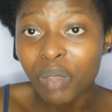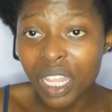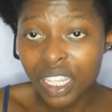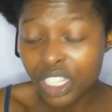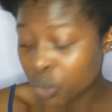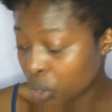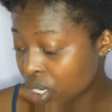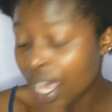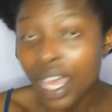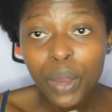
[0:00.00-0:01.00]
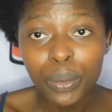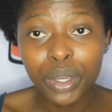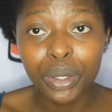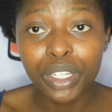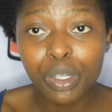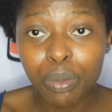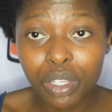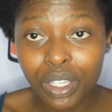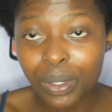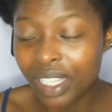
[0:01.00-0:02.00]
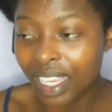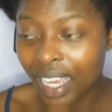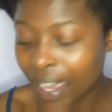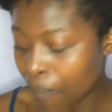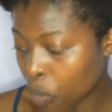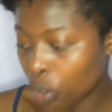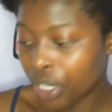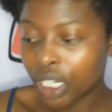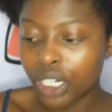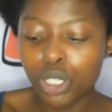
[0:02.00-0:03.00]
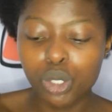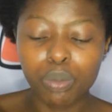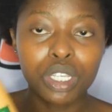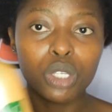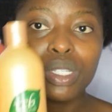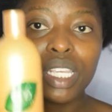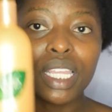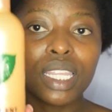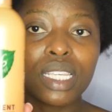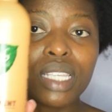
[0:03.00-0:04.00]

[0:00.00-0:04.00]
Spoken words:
This is what we are going to be using. I am going to be using this